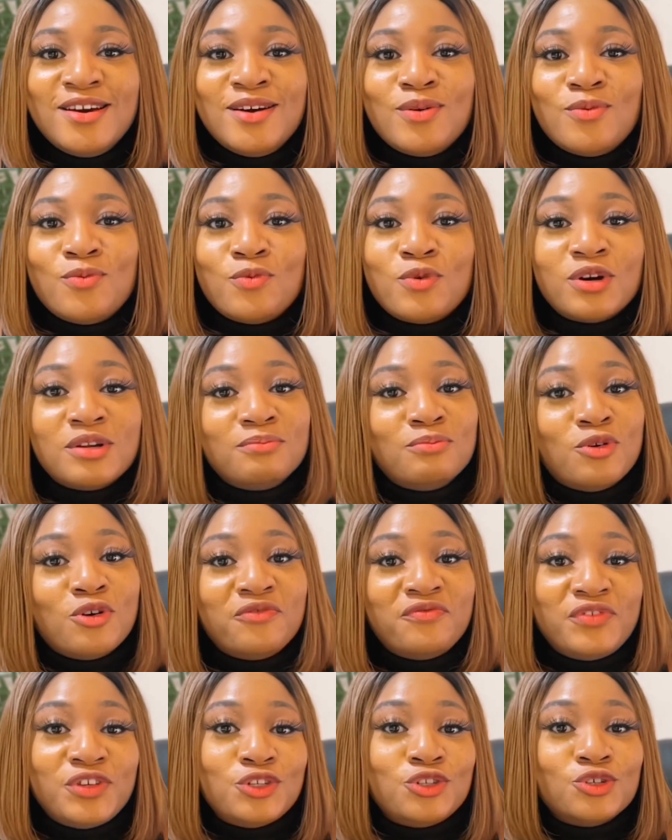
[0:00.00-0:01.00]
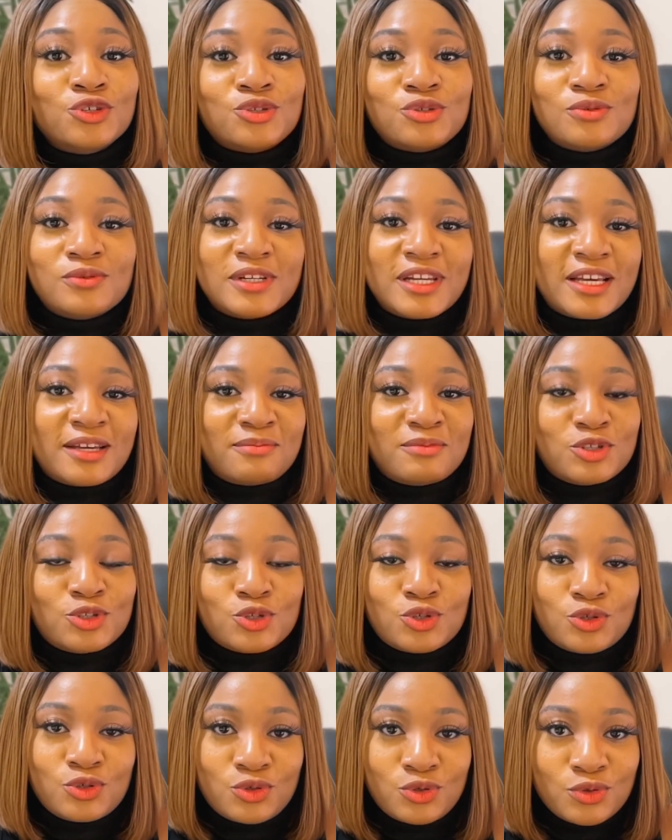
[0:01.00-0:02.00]
what more videos you would like me
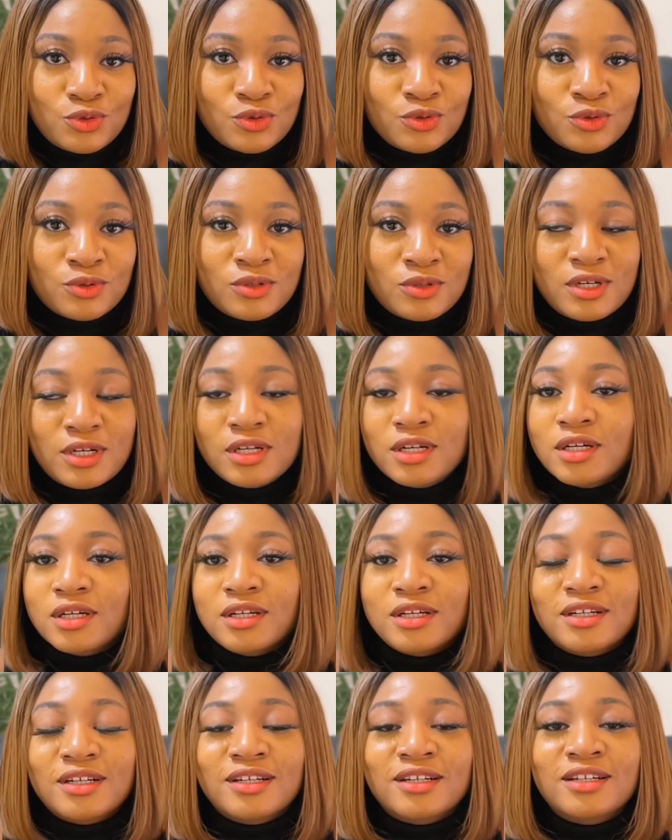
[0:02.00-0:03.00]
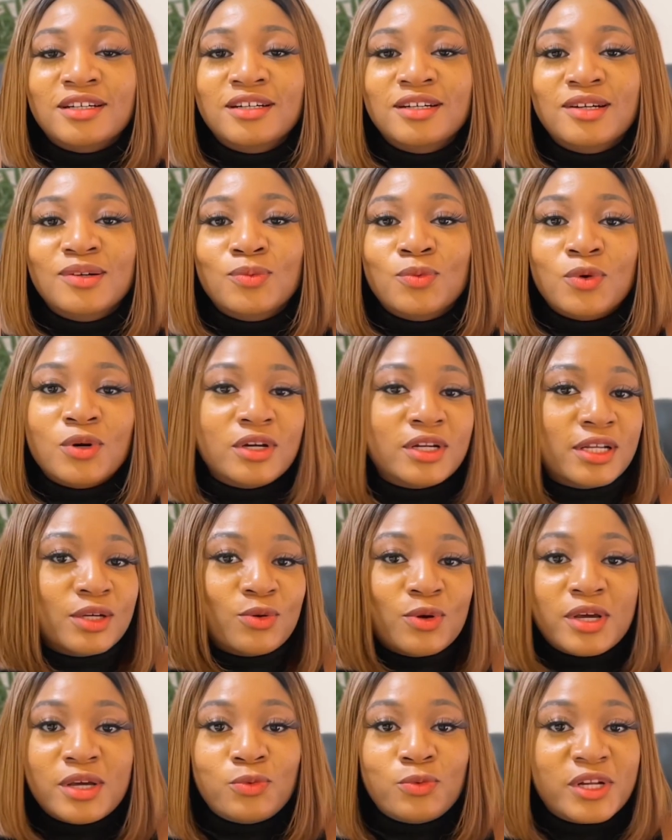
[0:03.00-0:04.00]
to do,
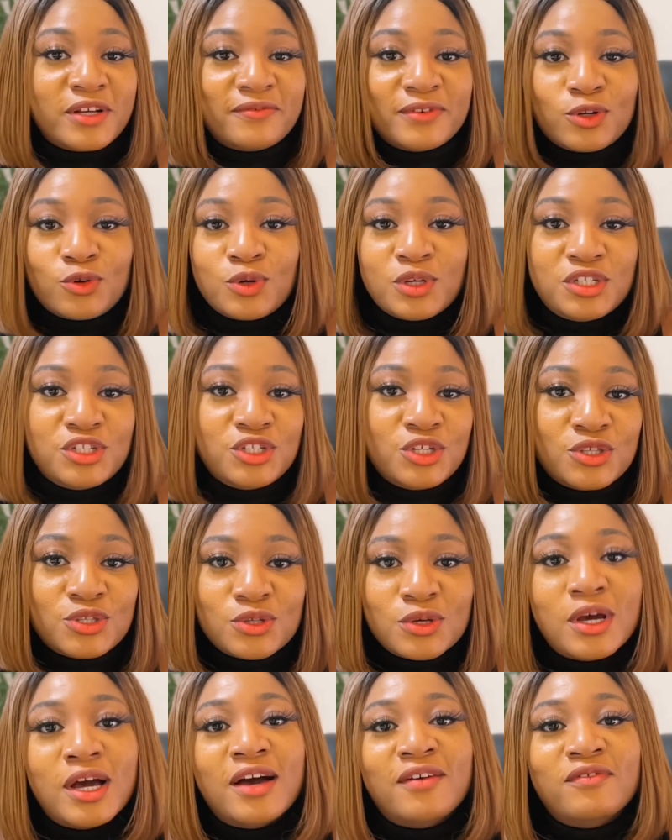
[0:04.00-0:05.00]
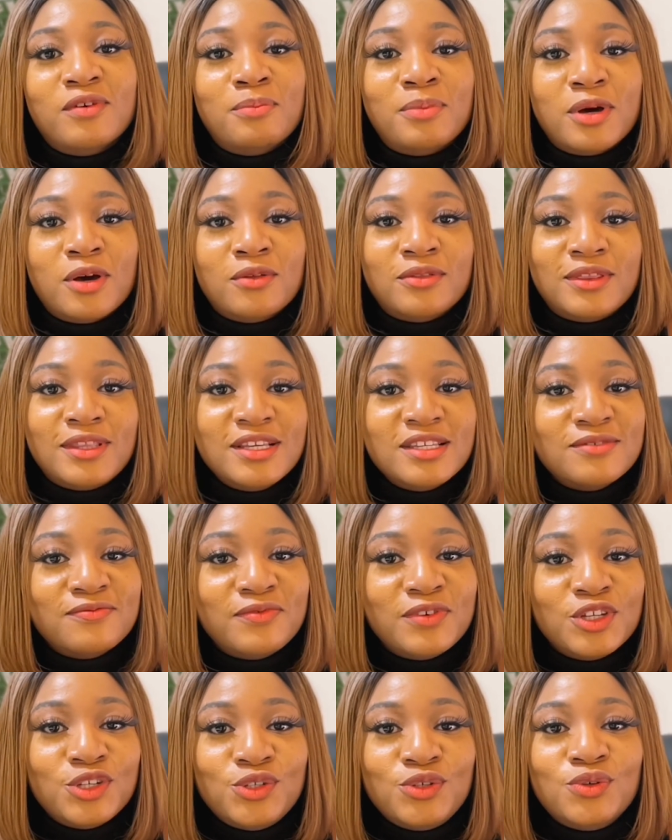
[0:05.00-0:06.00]
whatever questions you have about this
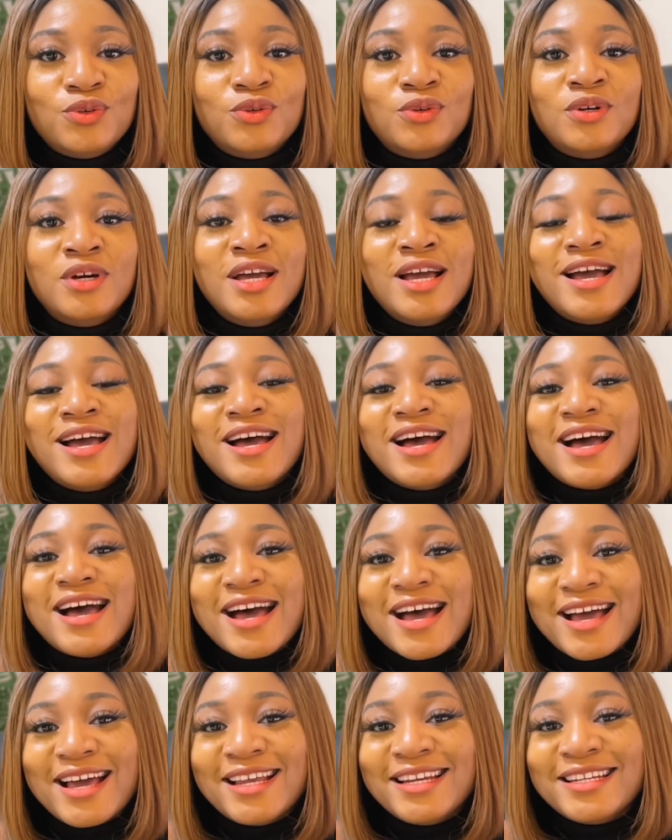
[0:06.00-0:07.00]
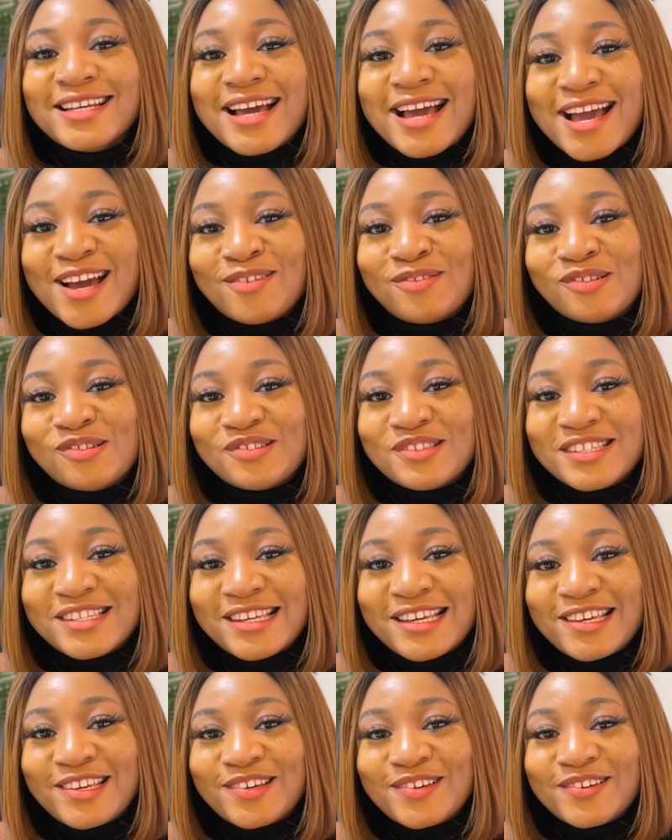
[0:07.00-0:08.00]
video, and I will
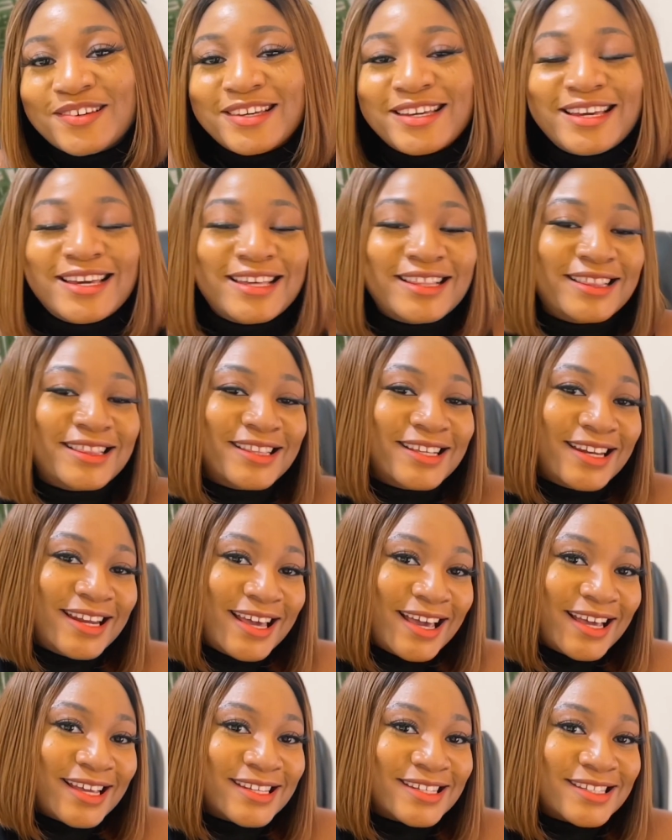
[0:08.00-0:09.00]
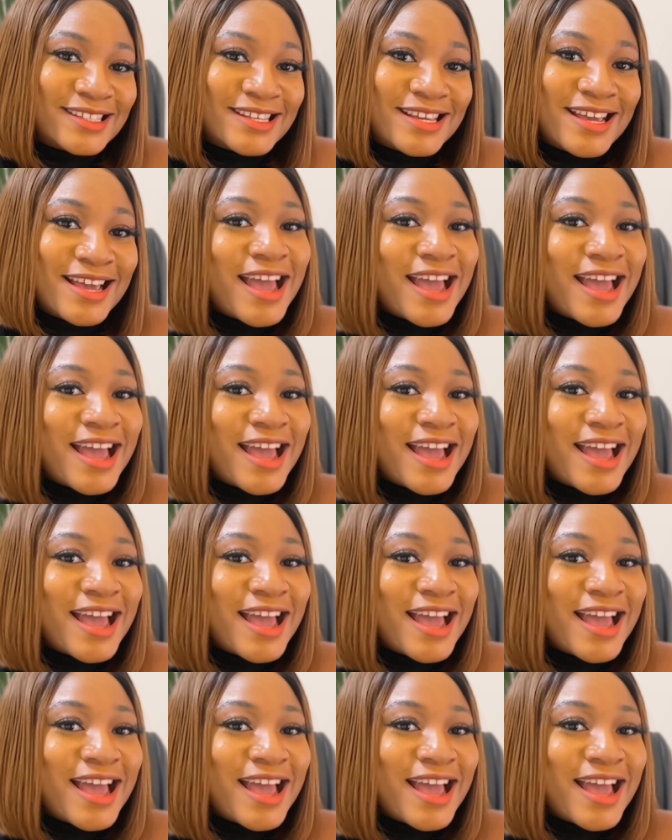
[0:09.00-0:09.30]
see you in the next